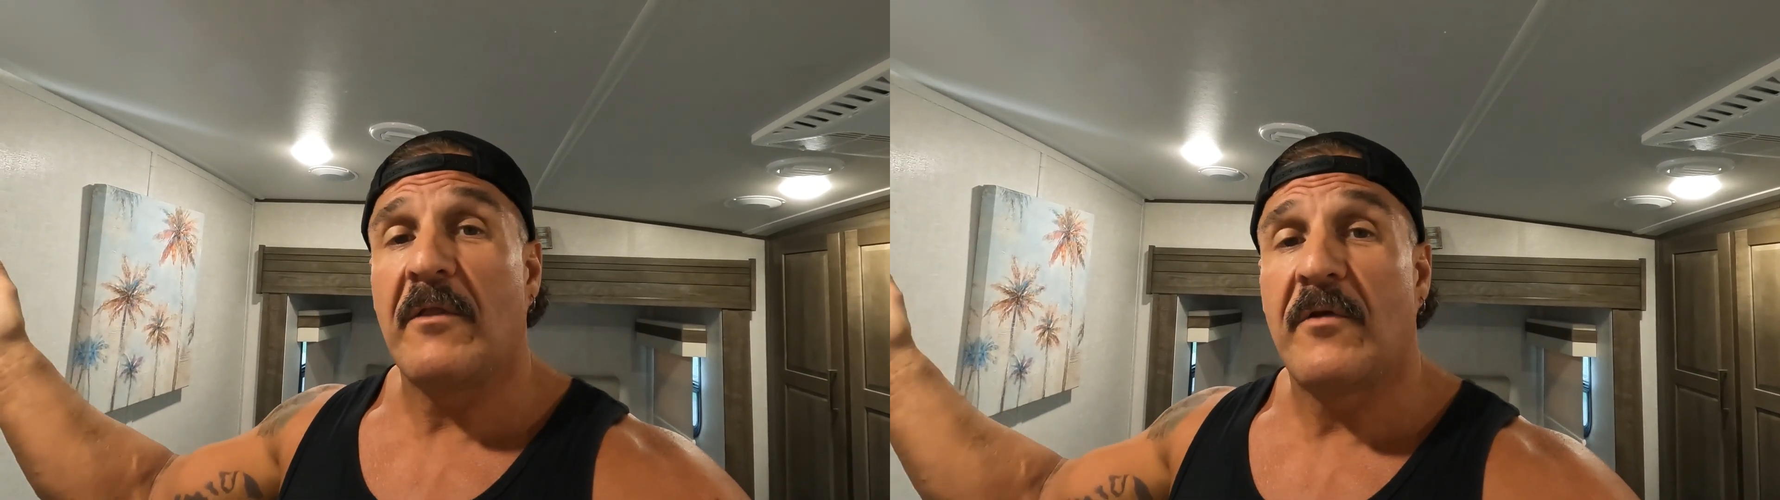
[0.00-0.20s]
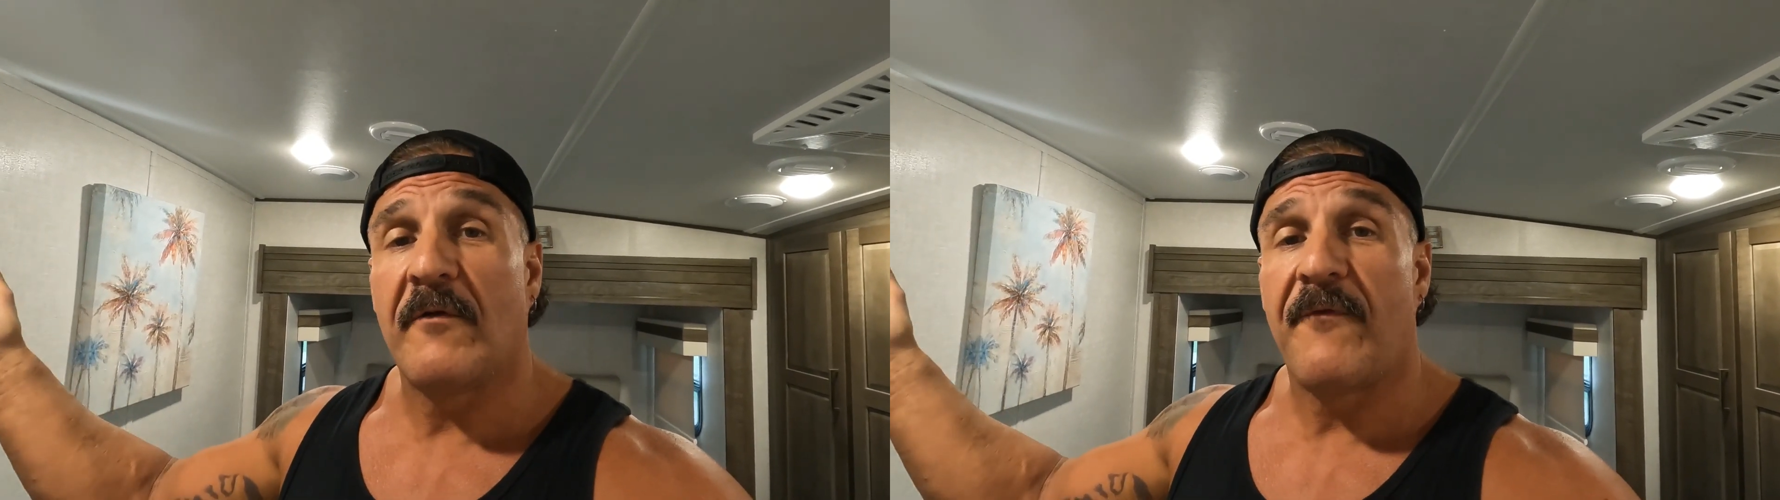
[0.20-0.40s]

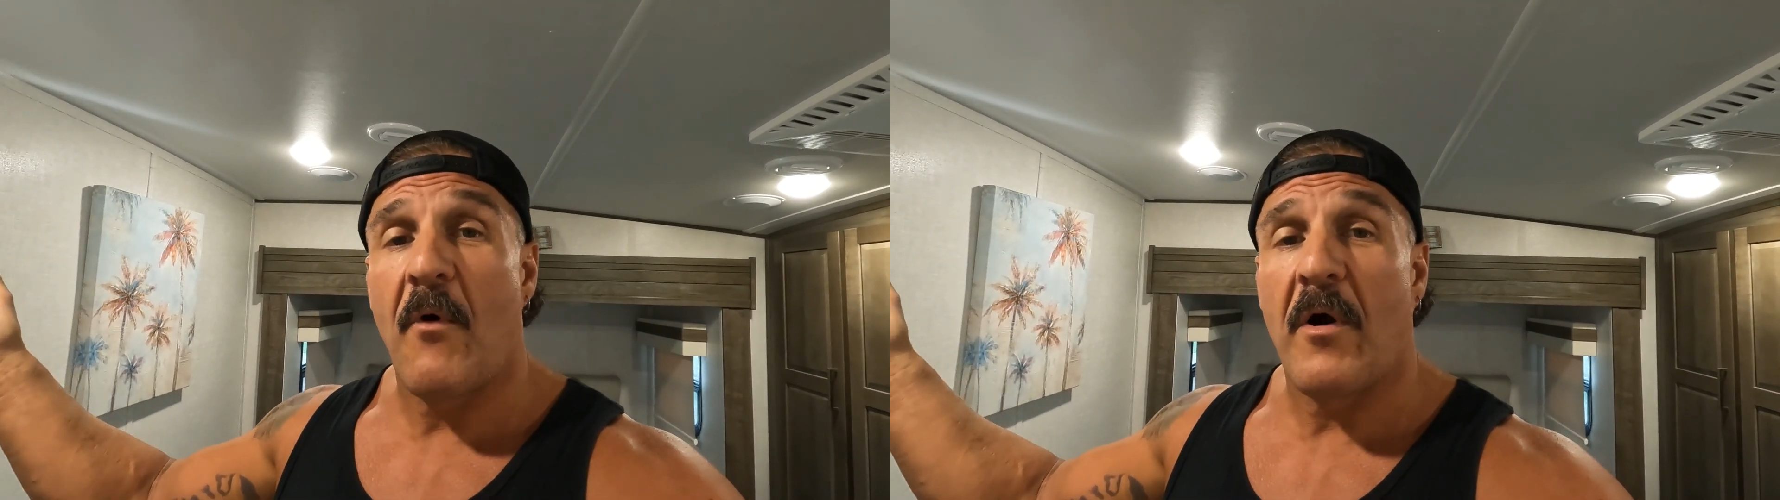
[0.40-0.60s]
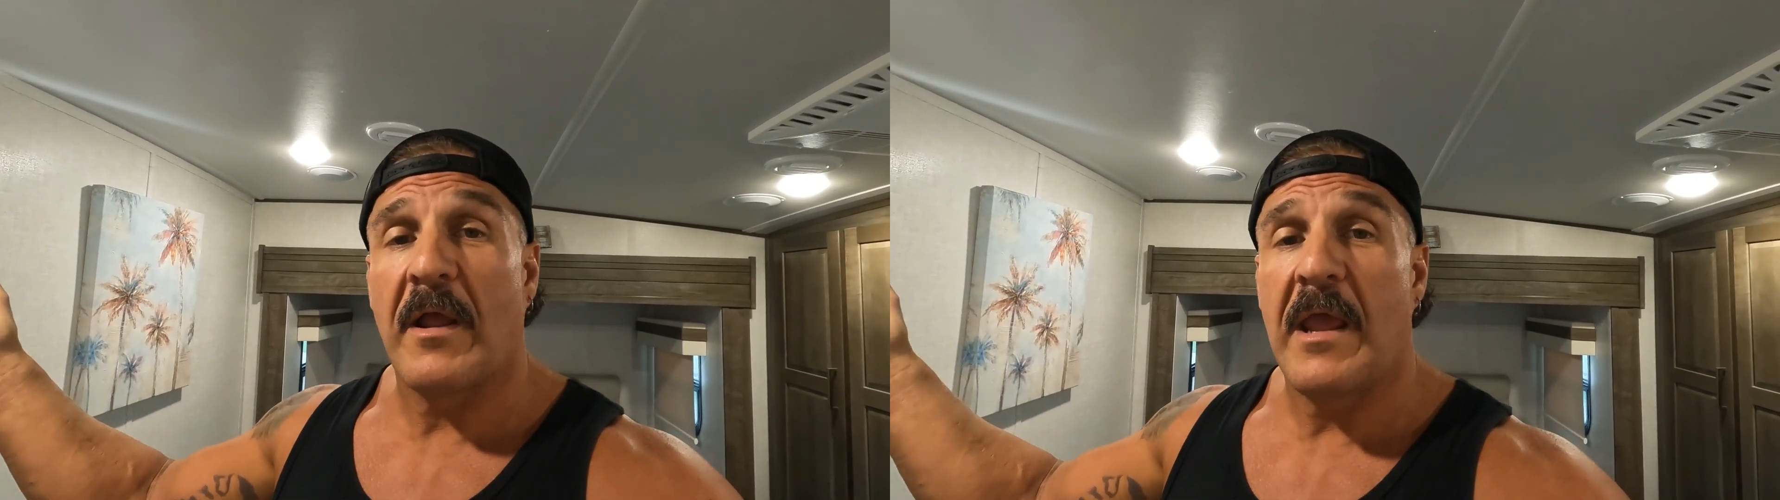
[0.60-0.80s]
into the
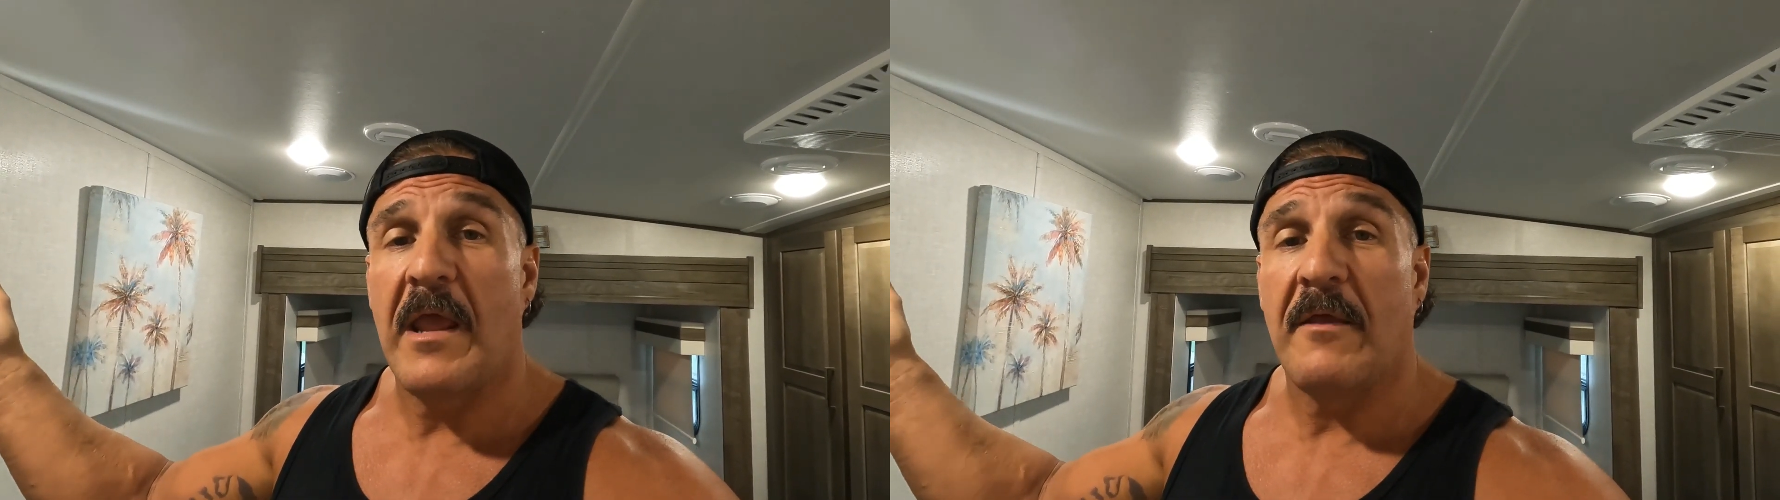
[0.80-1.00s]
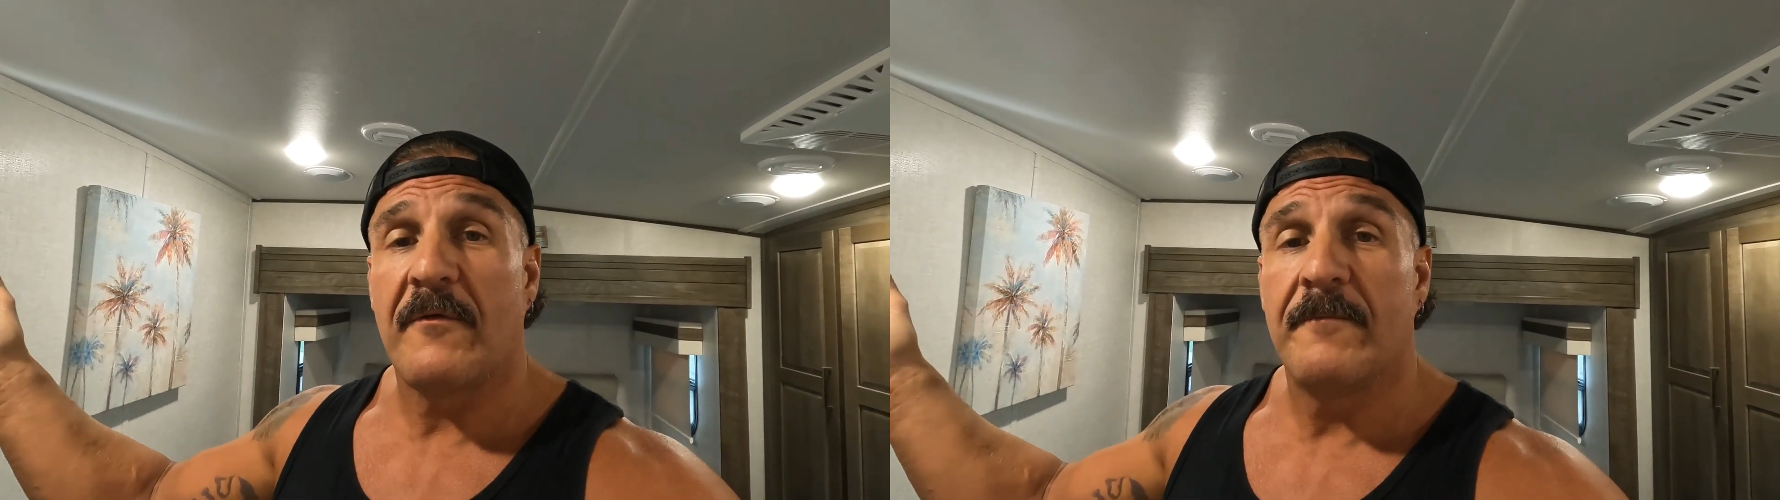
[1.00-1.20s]
Florida
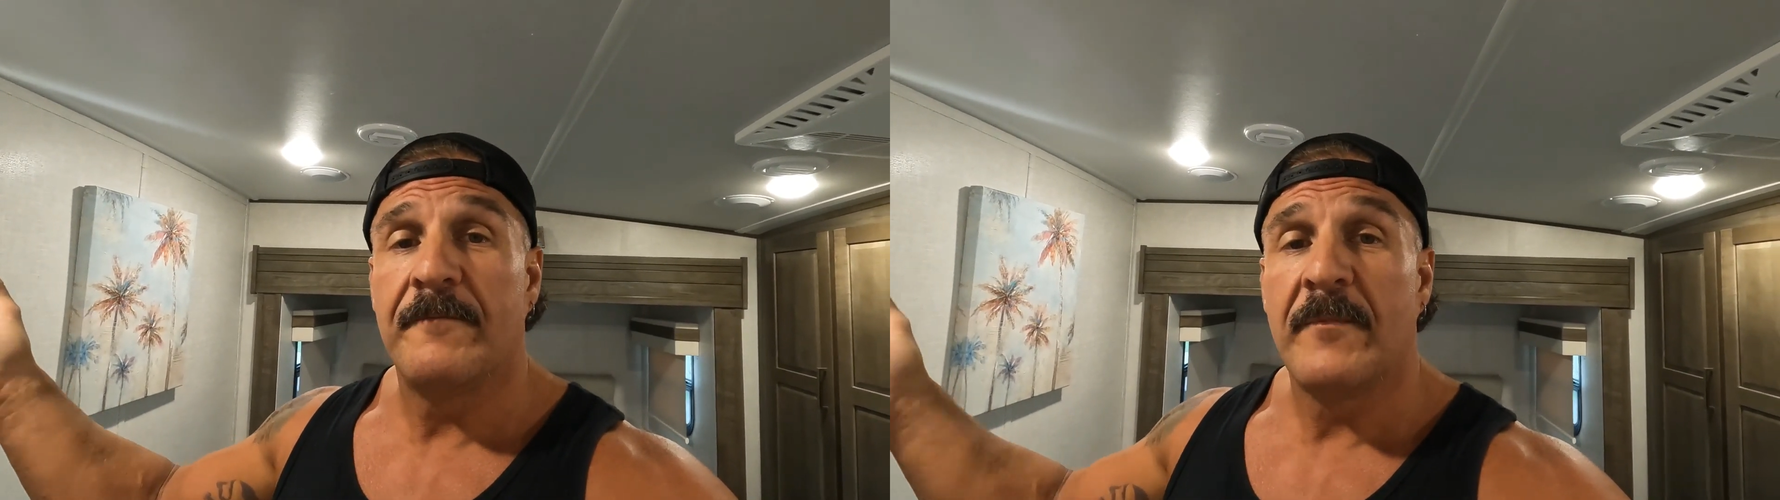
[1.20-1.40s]
Keys.